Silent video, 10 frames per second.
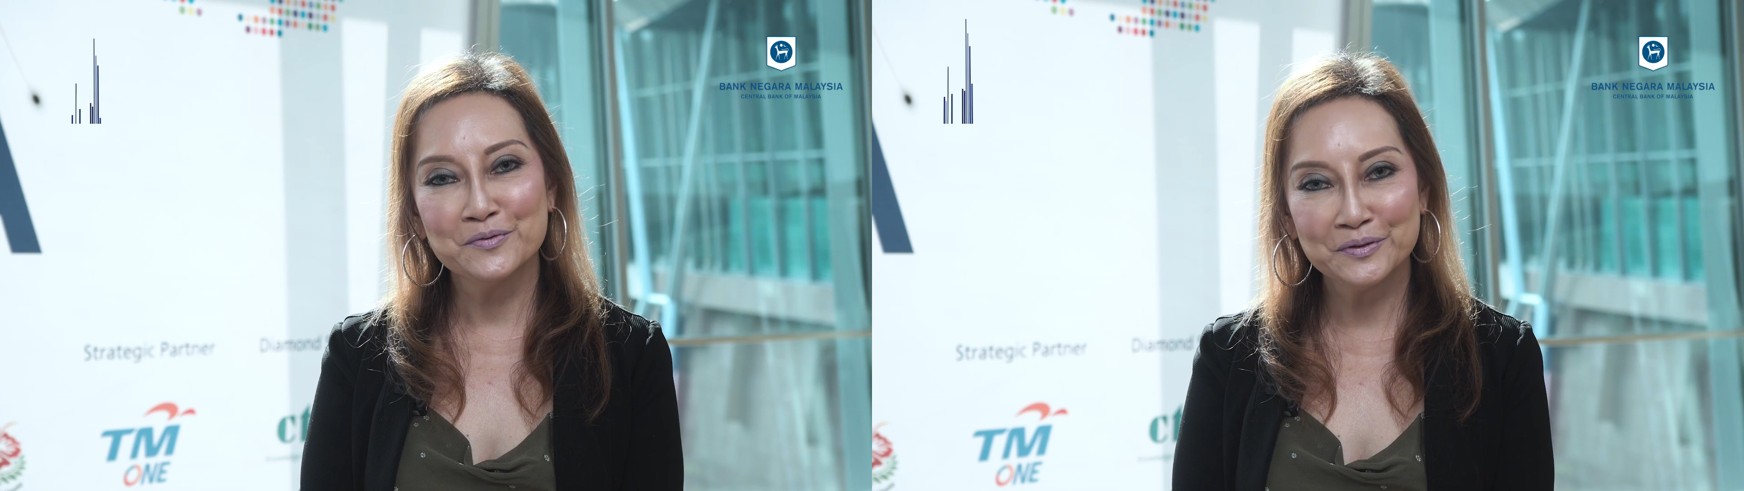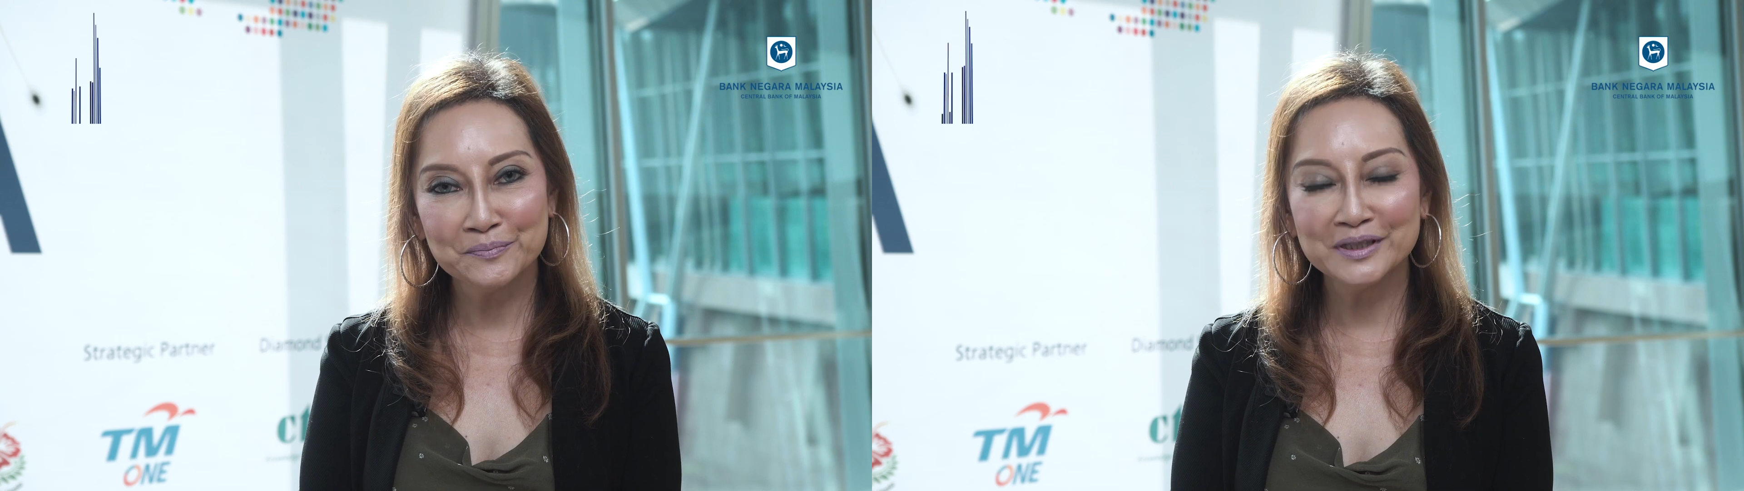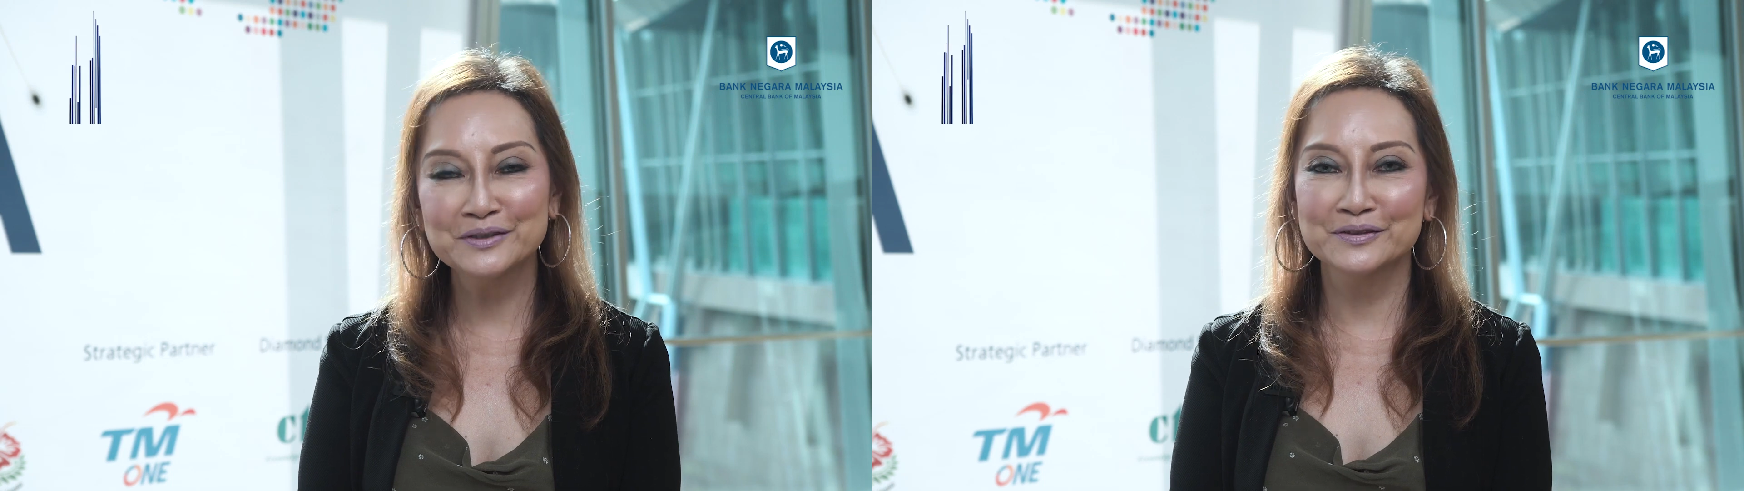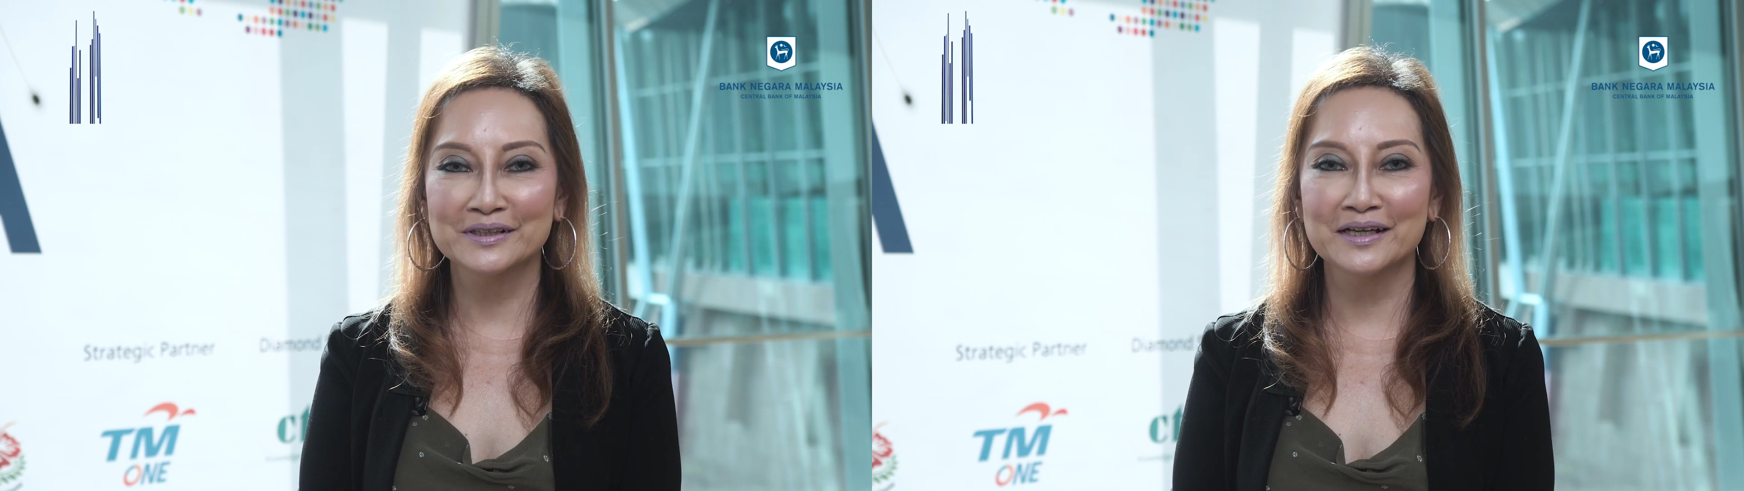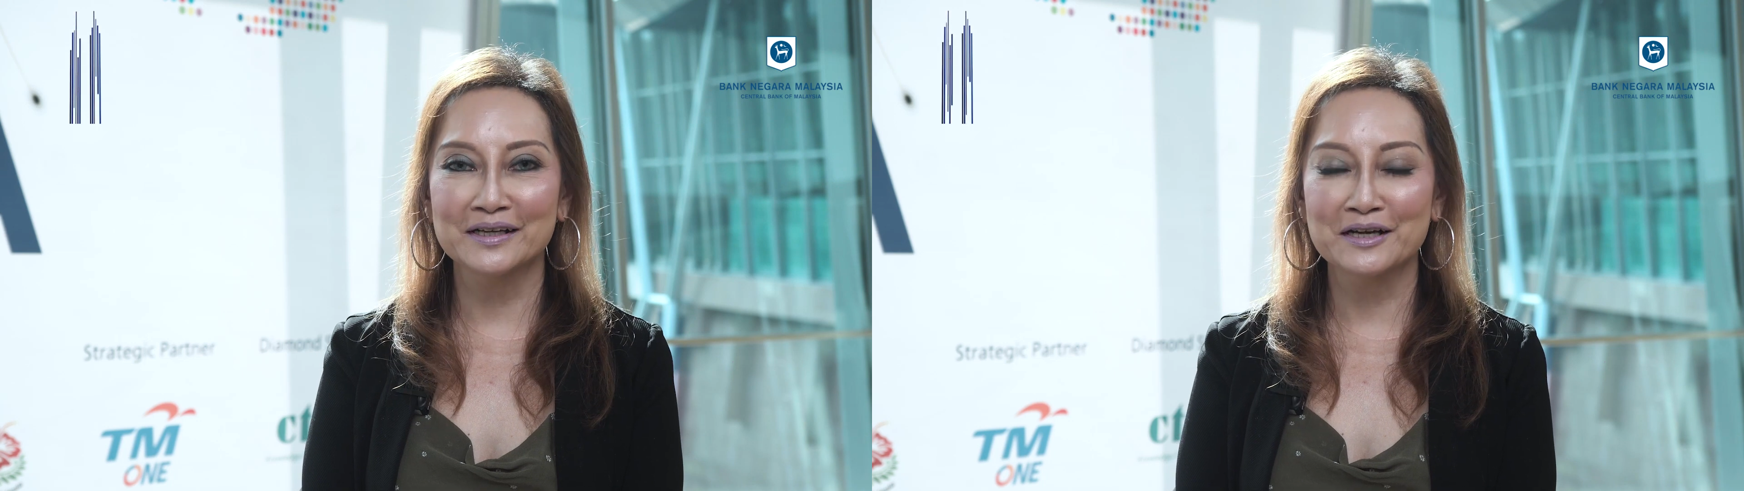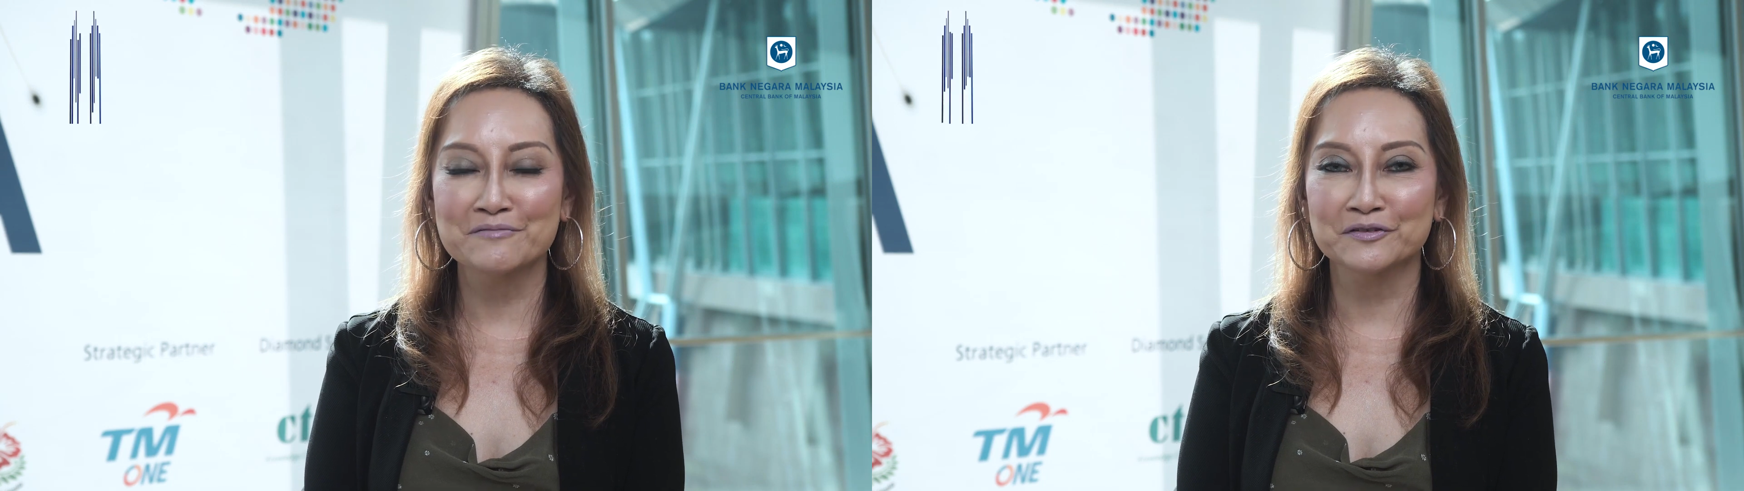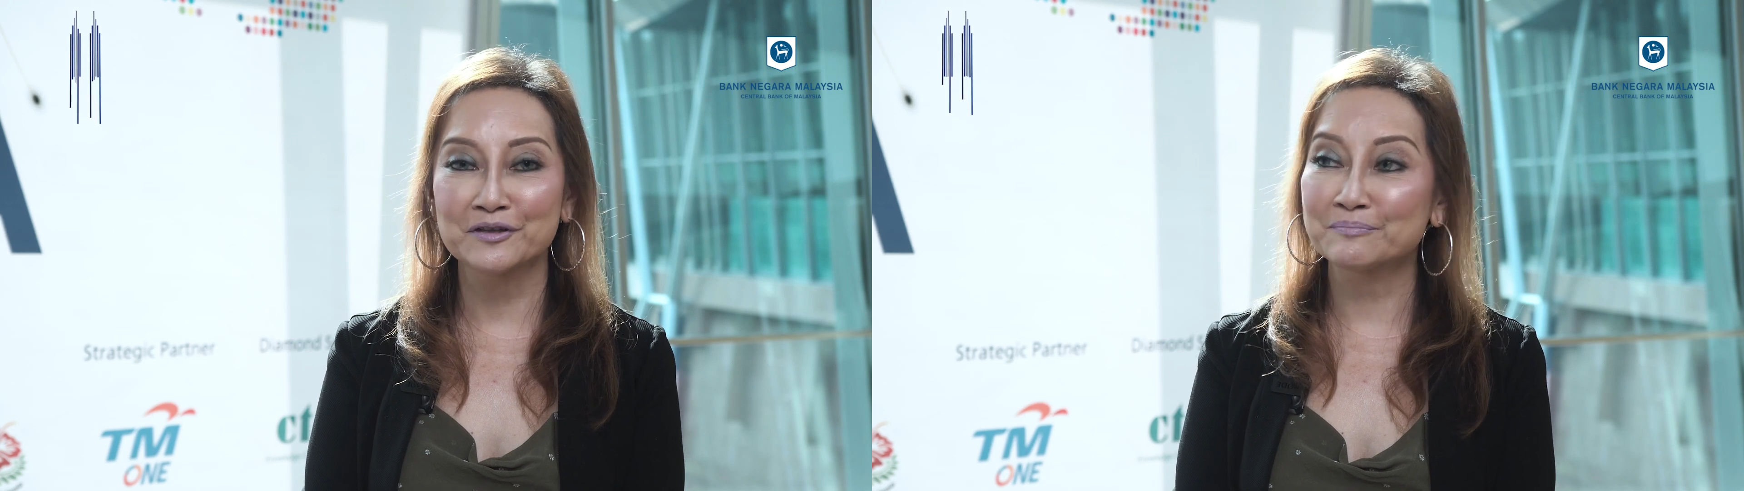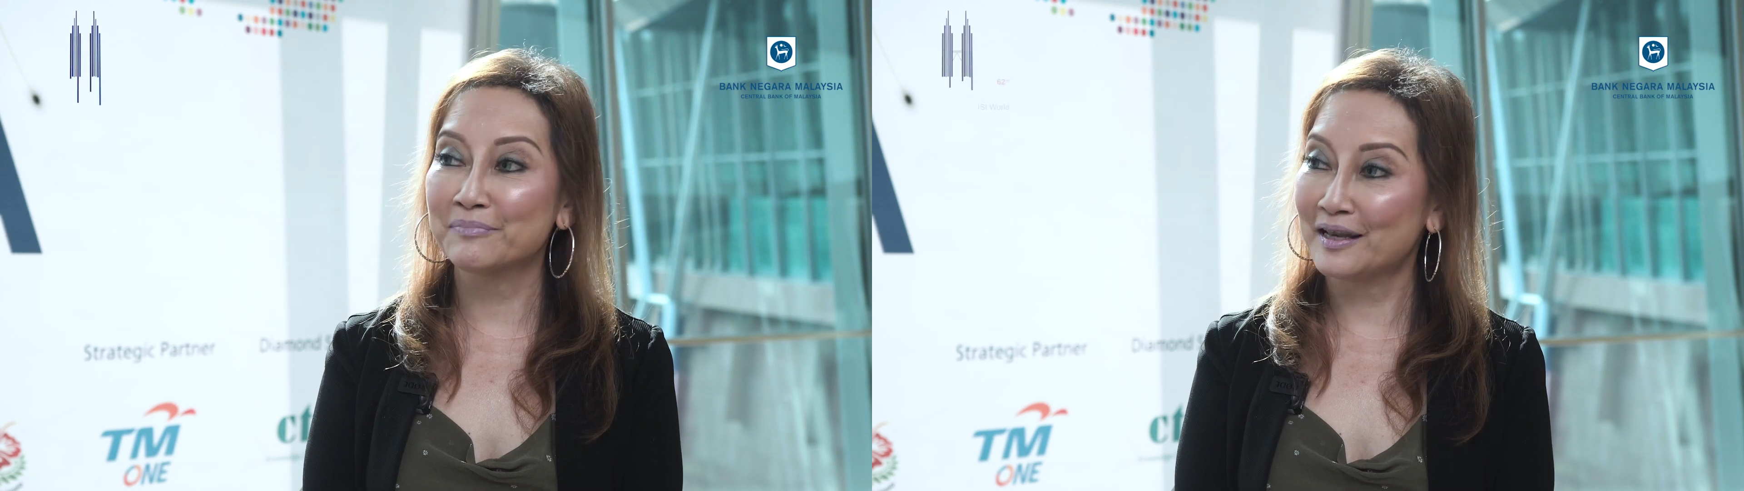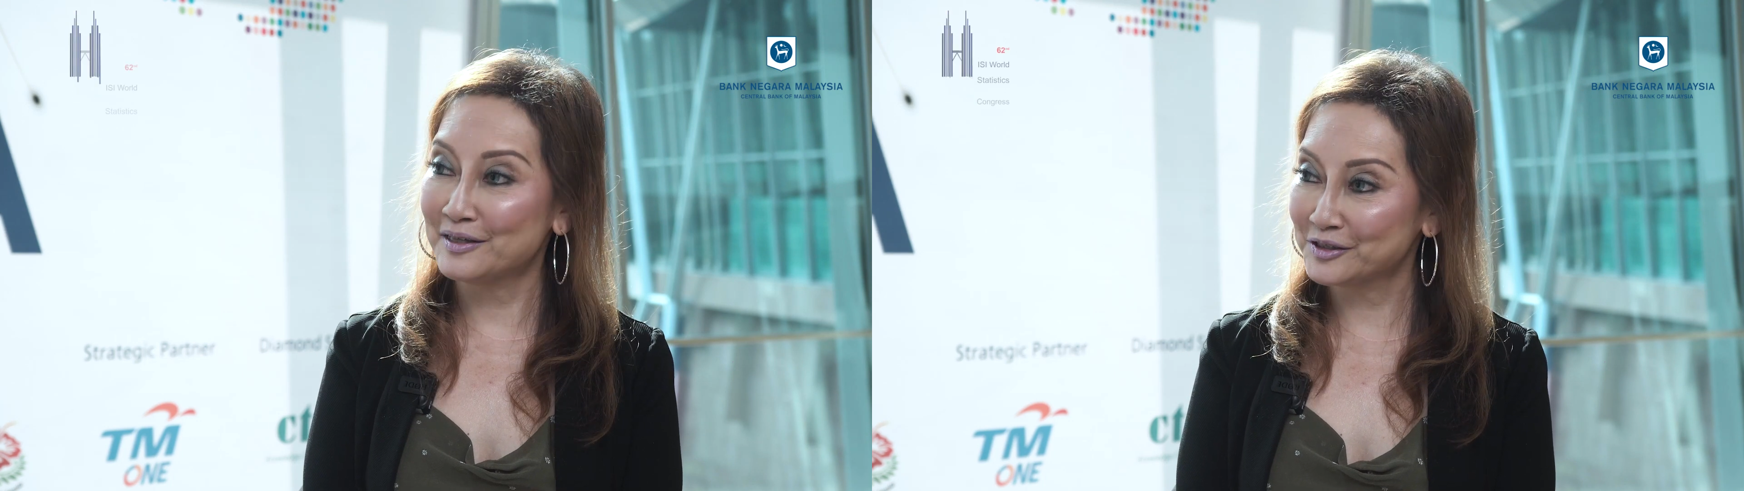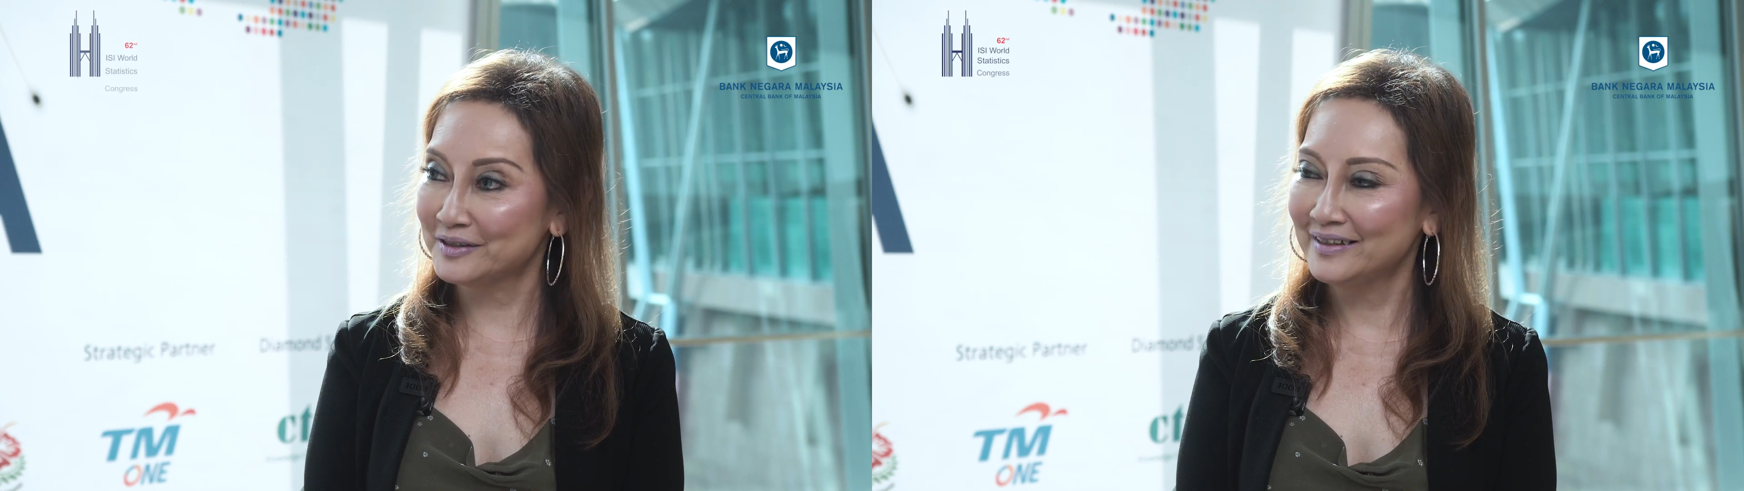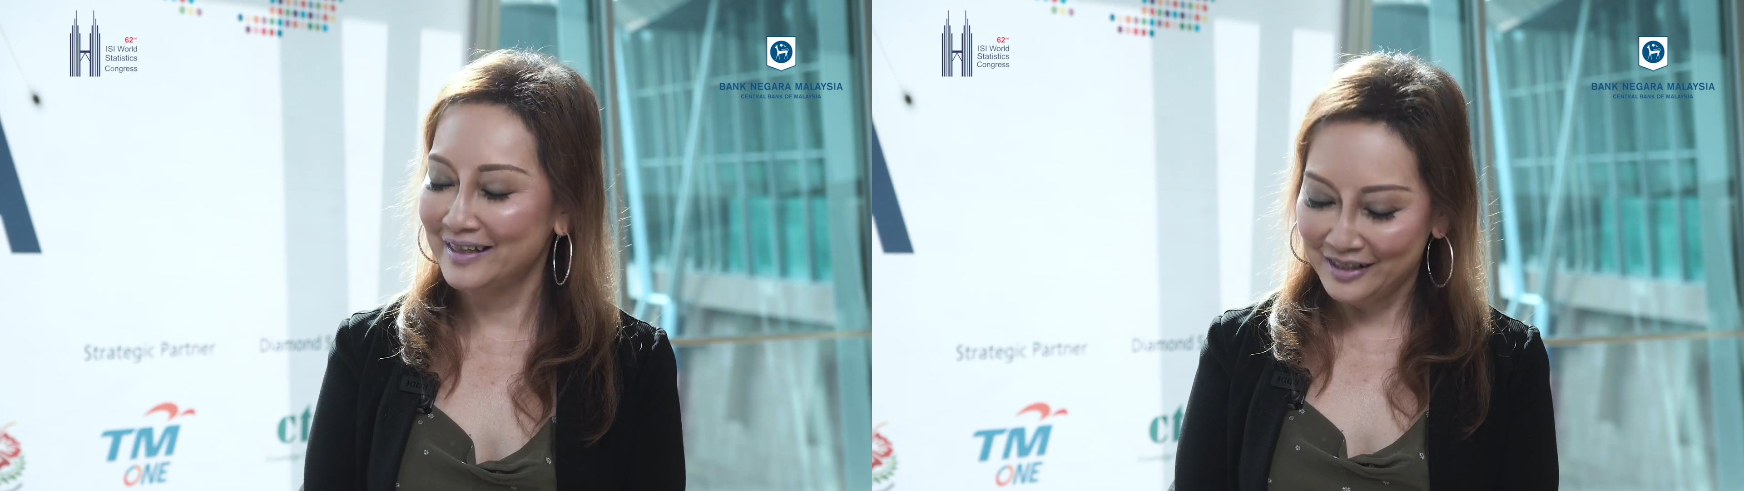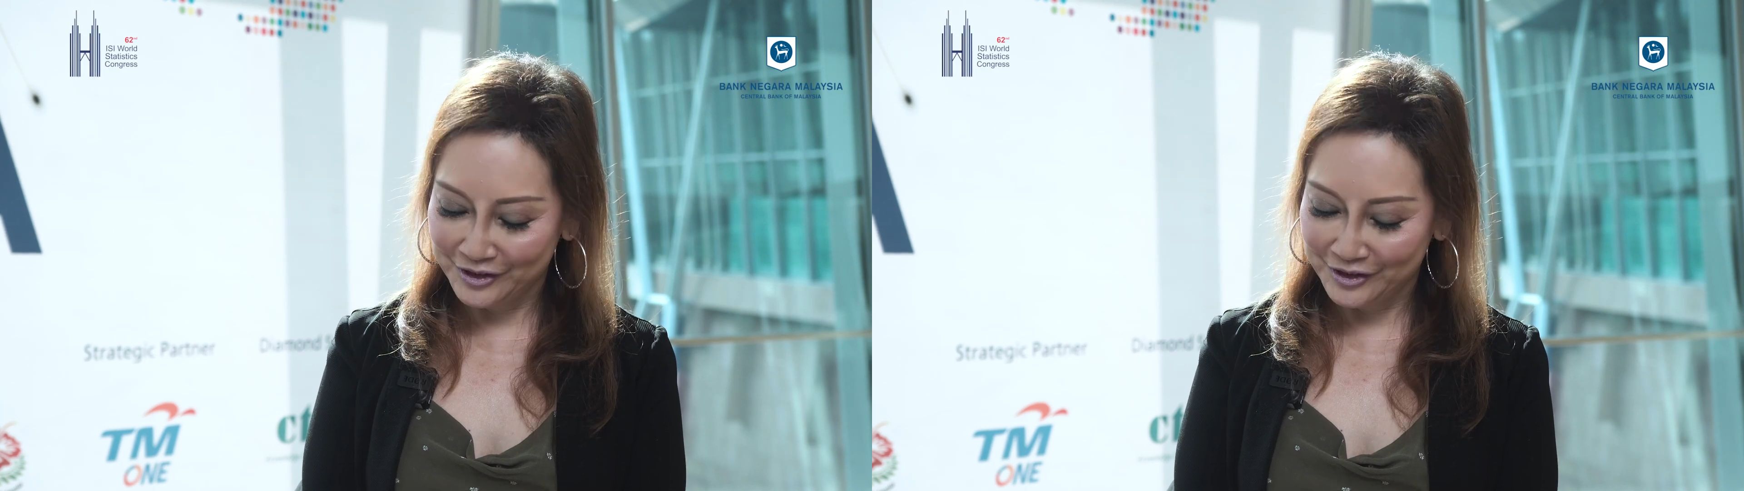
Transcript: With me today, I have great pleasure